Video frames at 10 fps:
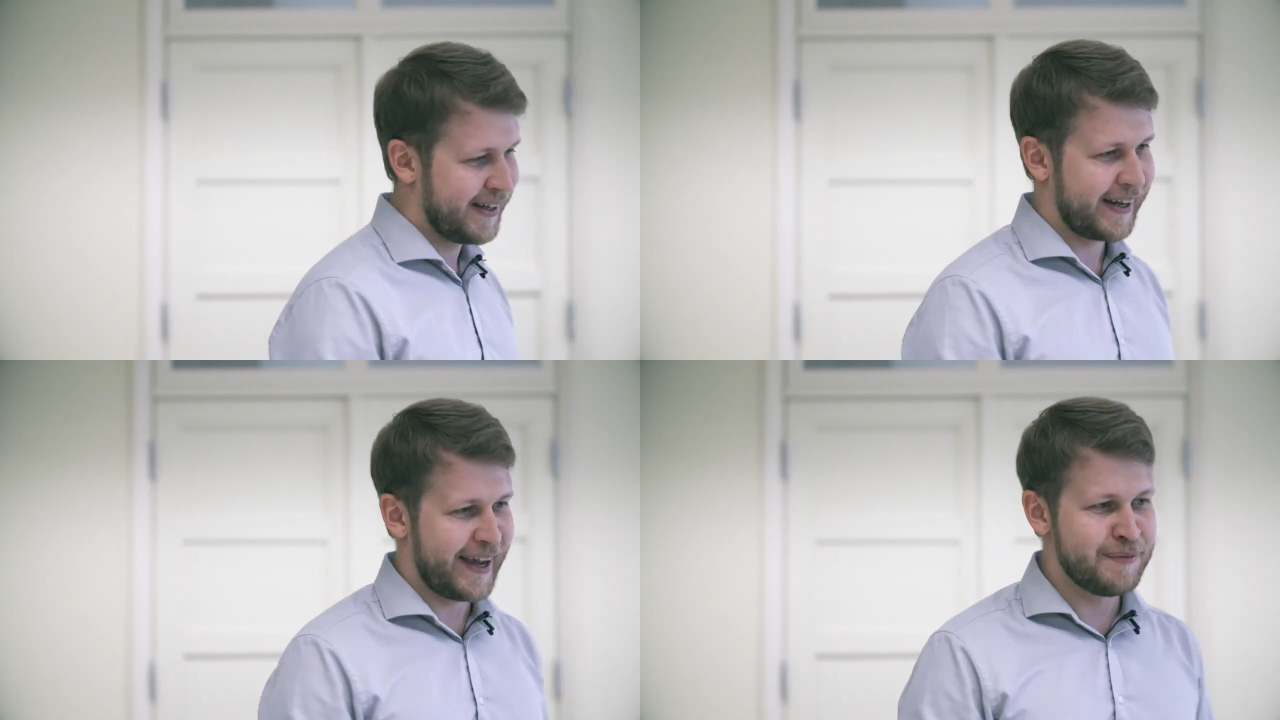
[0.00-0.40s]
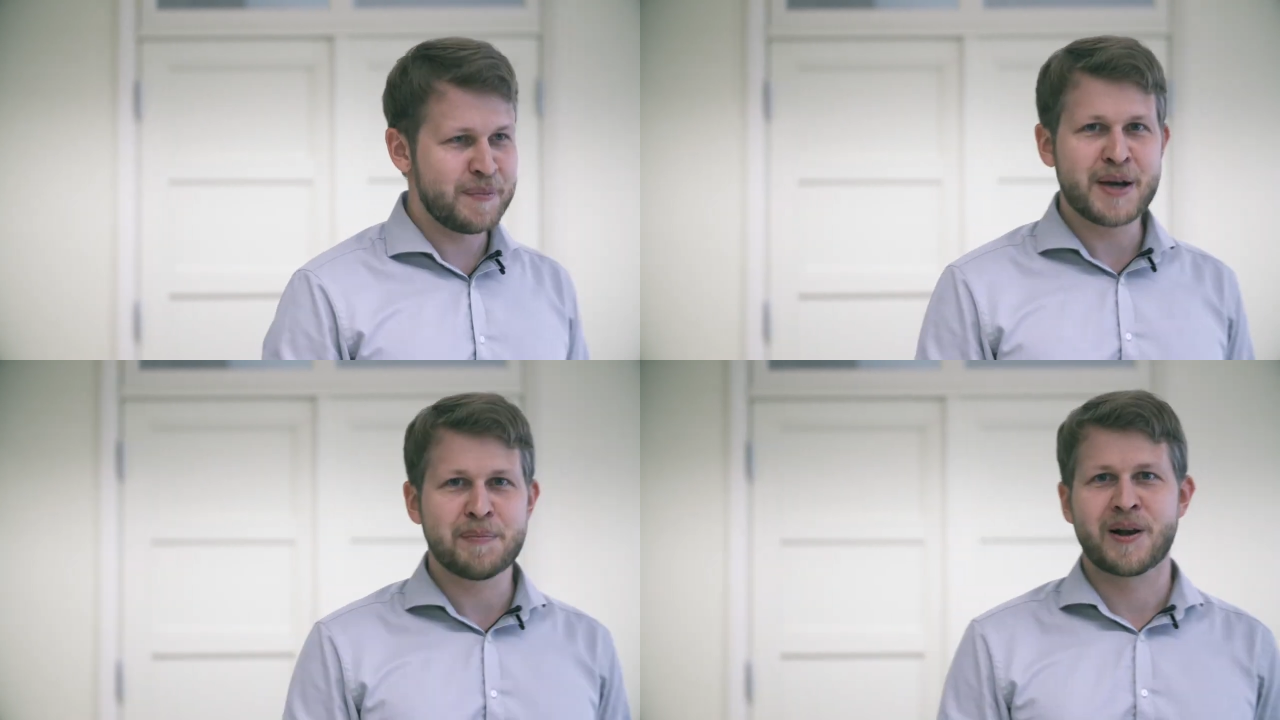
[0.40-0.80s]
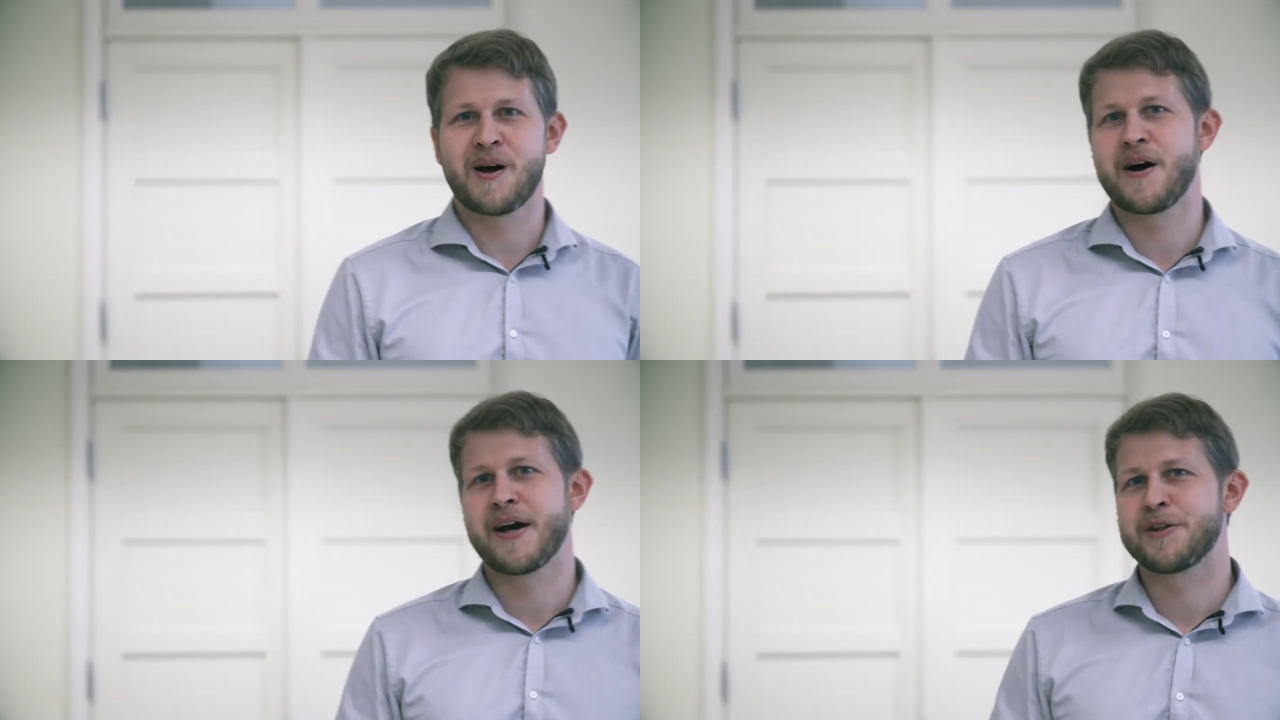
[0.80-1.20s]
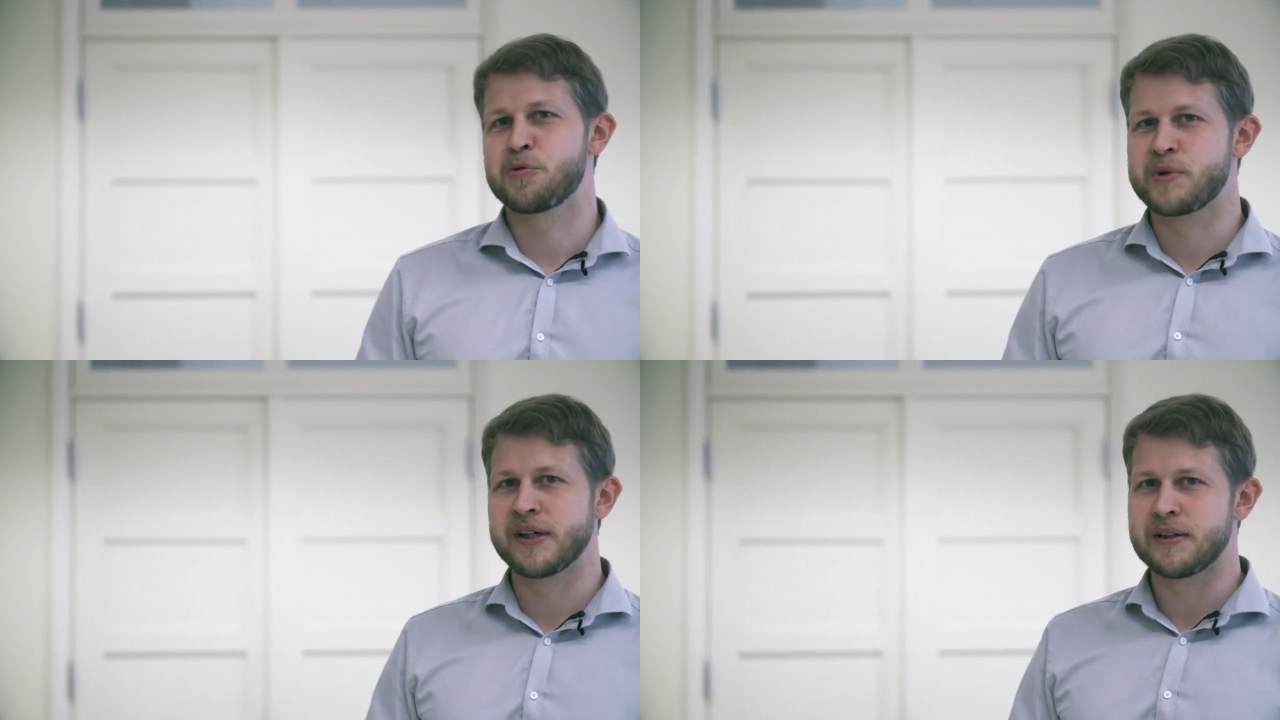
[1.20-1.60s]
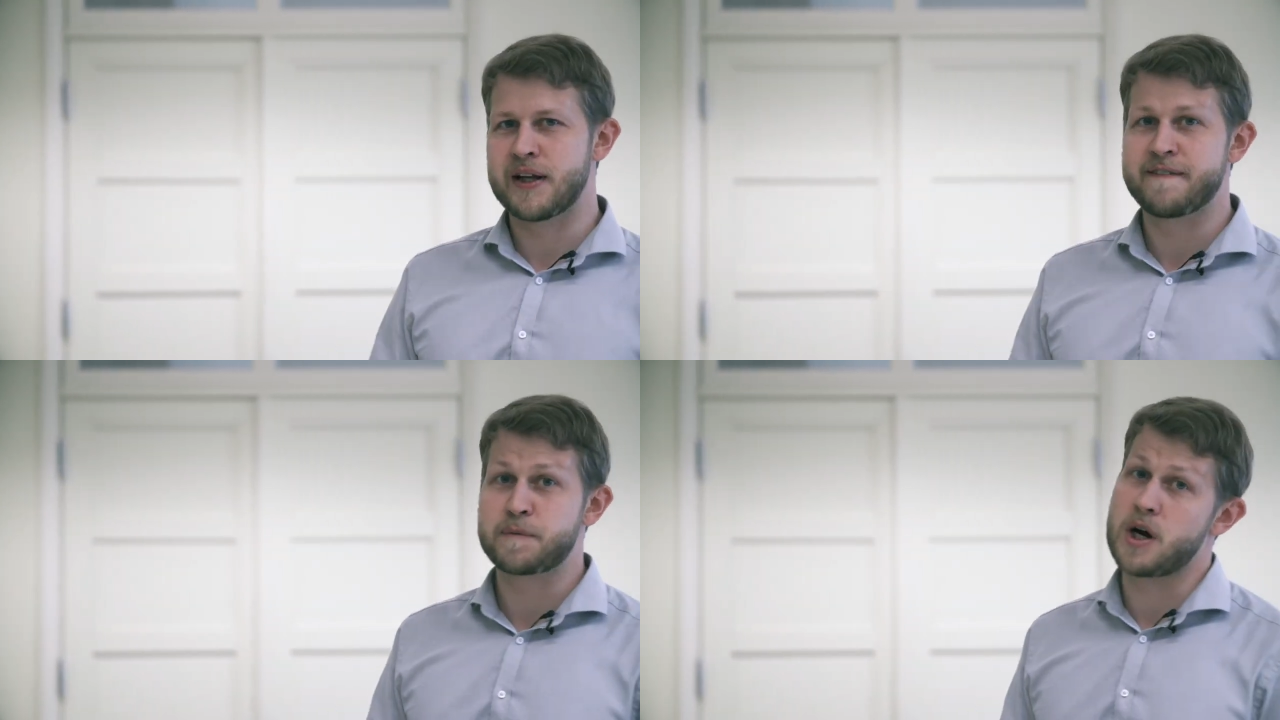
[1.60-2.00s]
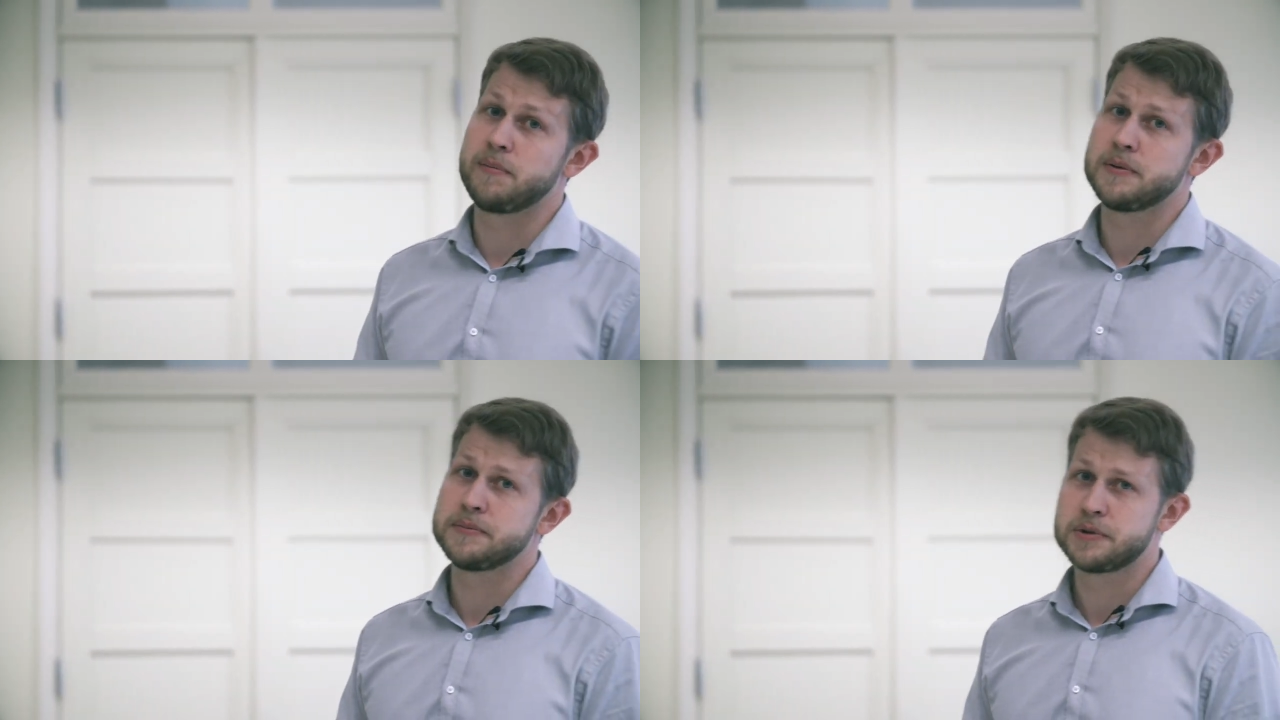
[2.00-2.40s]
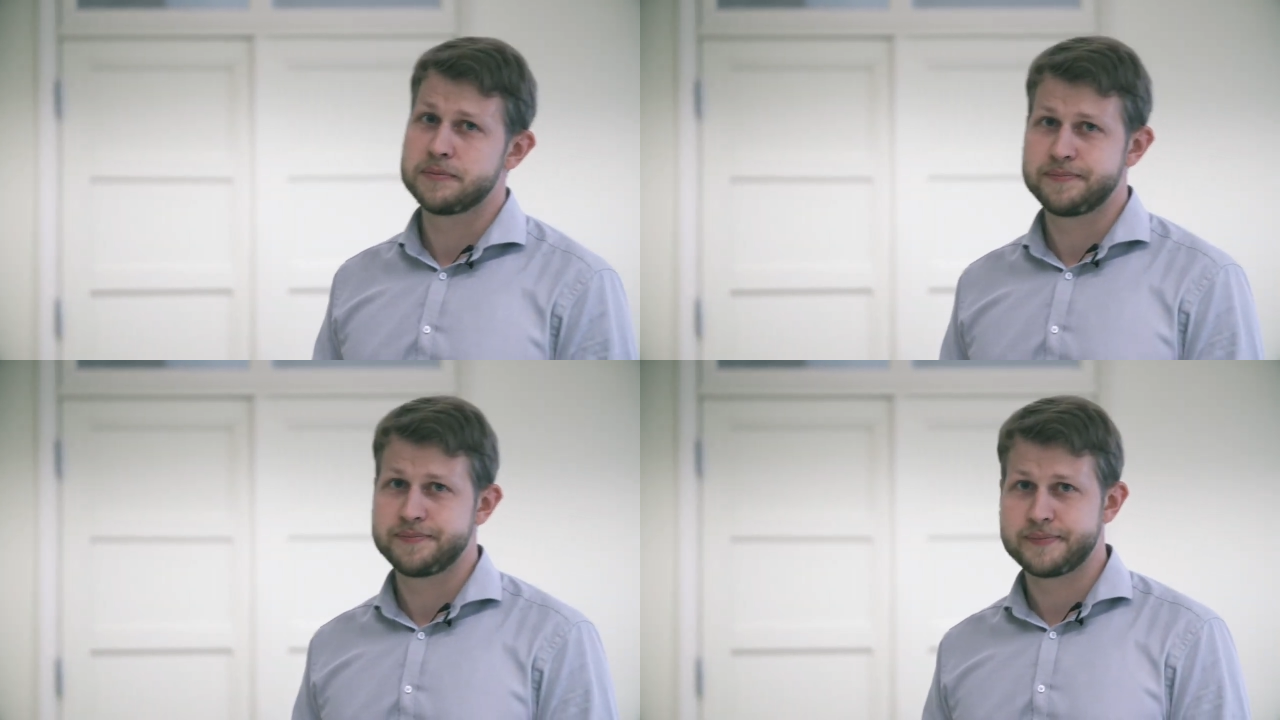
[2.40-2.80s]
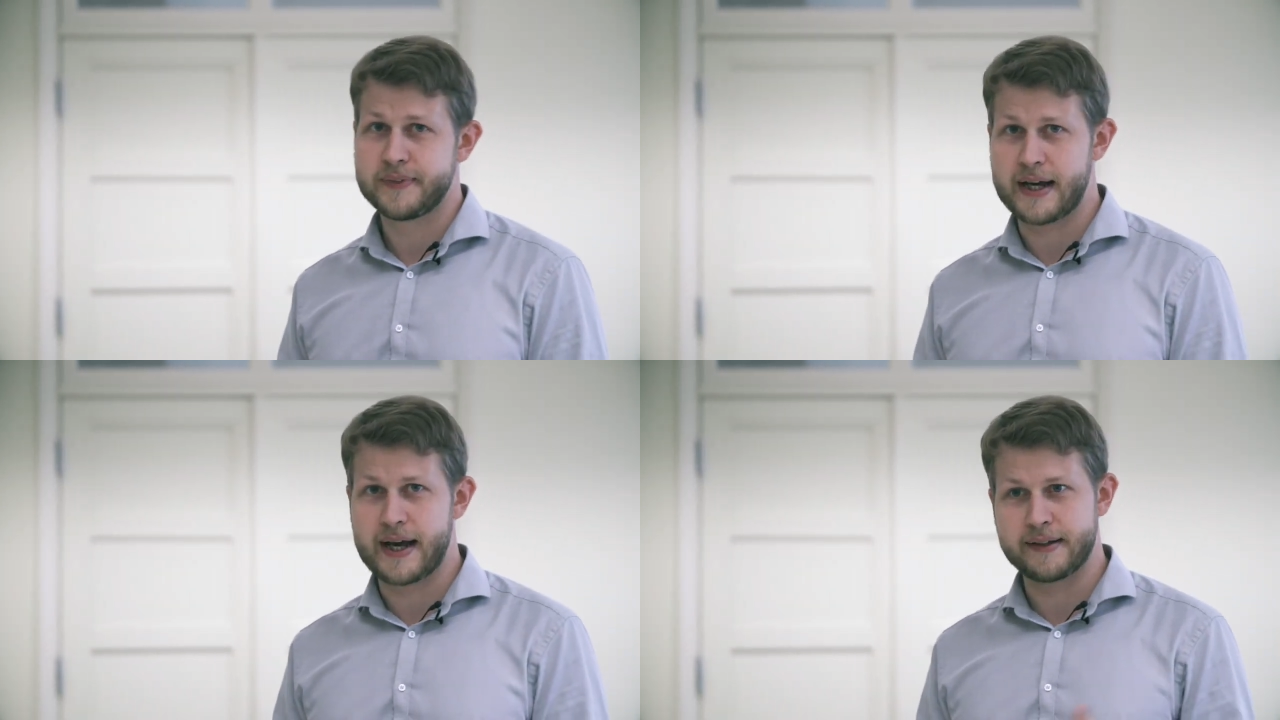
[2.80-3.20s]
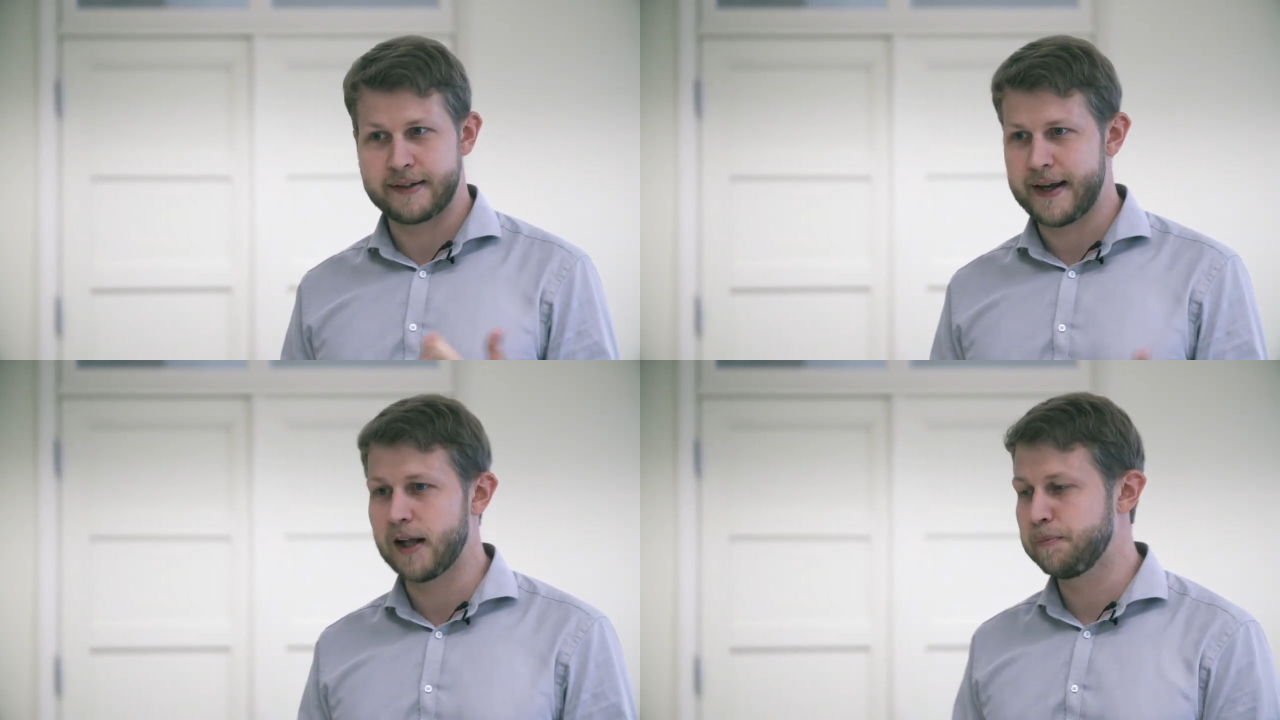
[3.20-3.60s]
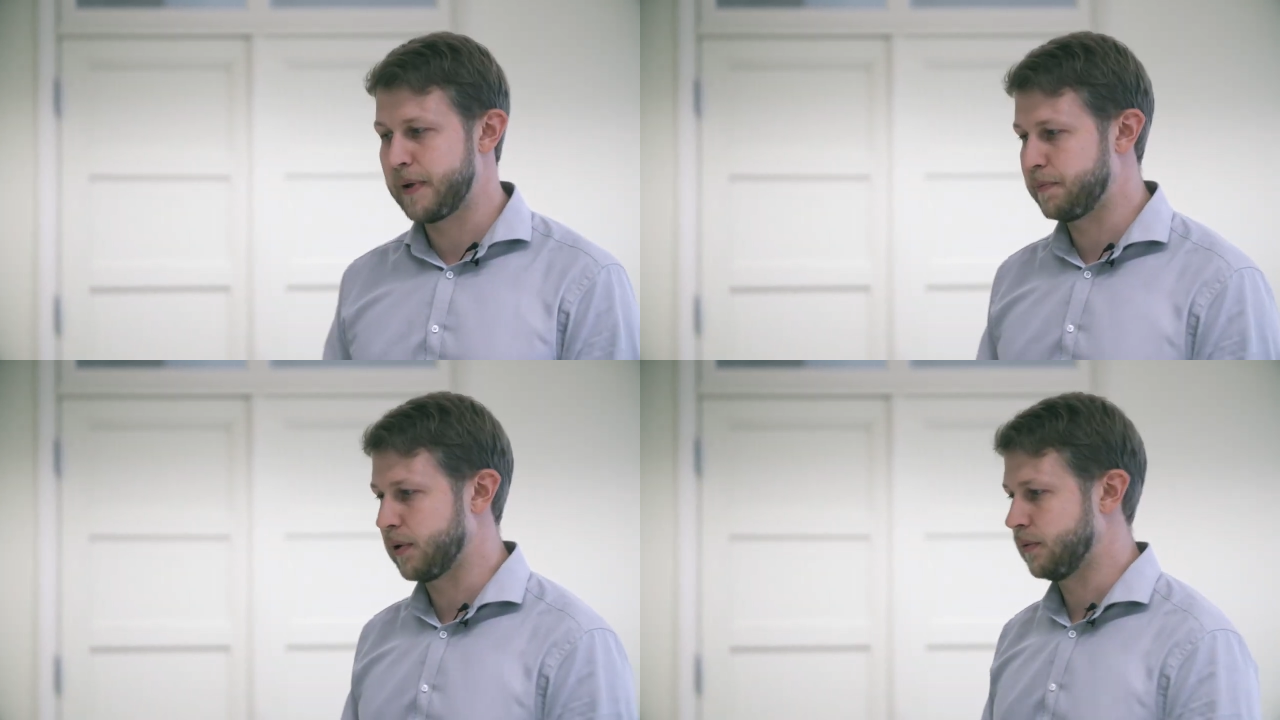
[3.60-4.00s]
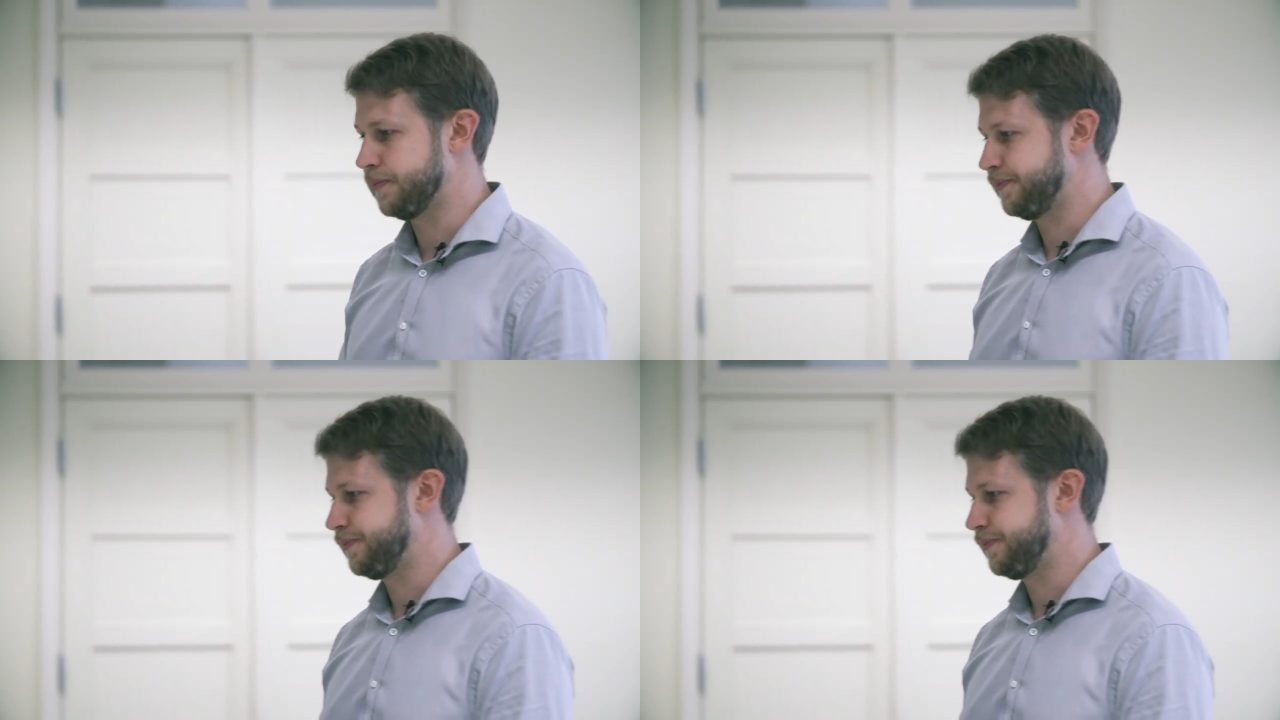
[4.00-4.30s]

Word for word: can be applied to real life problems and help people